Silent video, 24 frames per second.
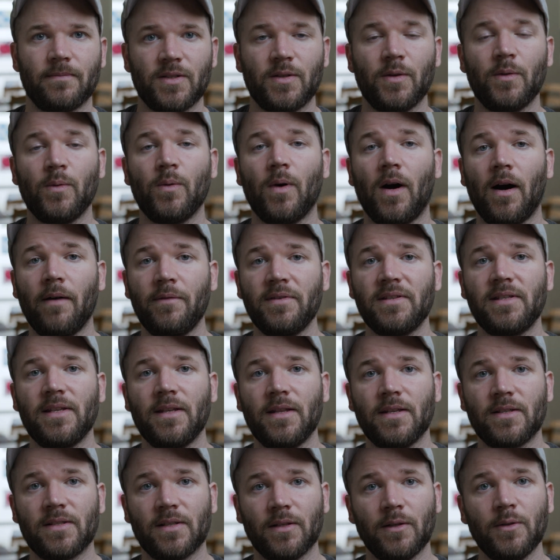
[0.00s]
So obviously
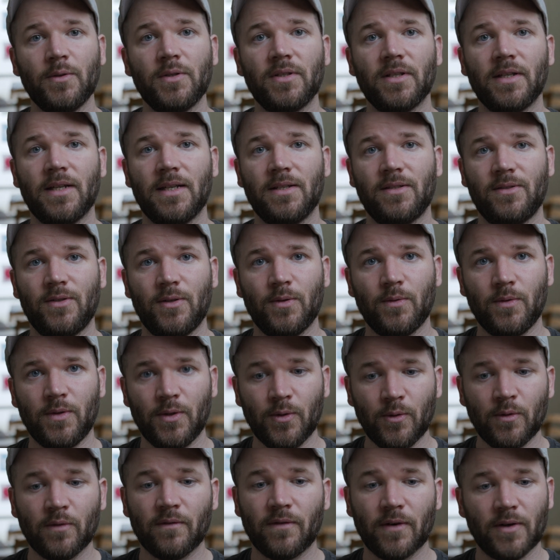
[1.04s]
the solution is to
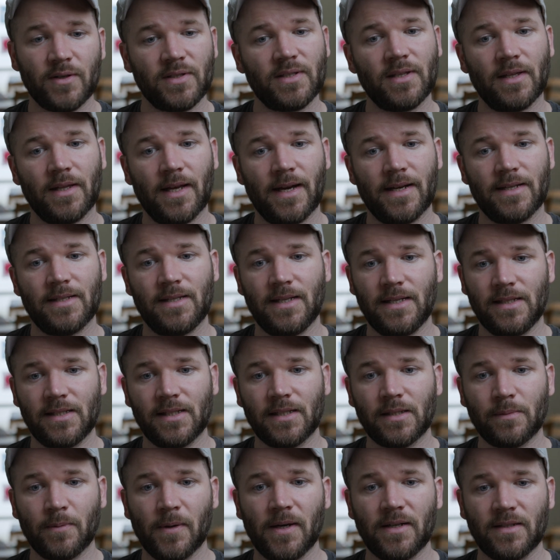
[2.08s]
universalize these
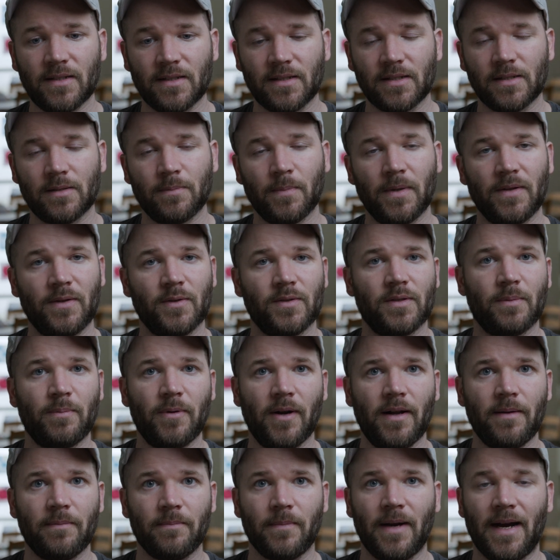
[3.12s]
expressions, but there's a
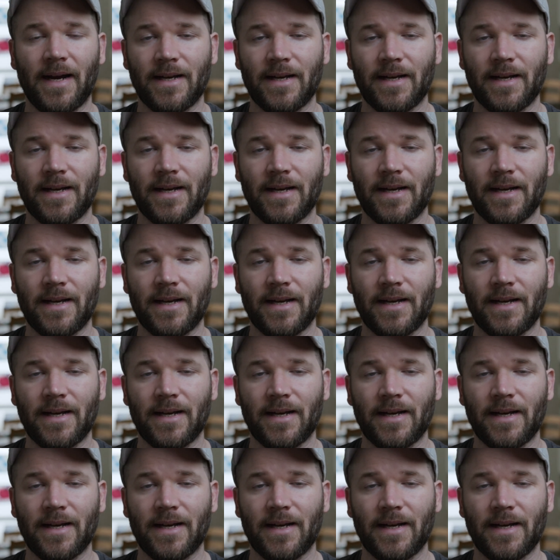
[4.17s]
problem.